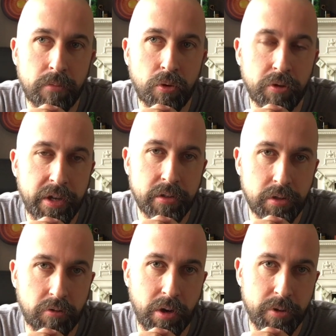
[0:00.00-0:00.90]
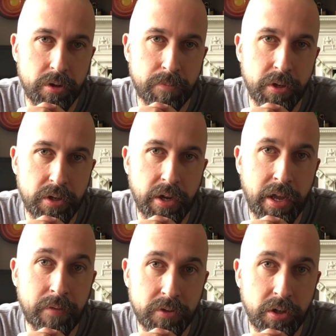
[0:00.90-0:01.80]
or an Instagrammer, but I
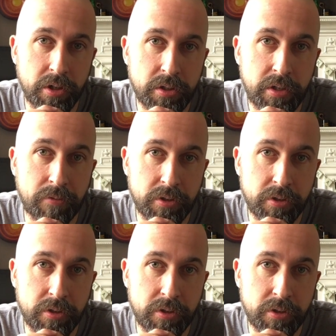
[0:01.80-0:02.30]
have done it several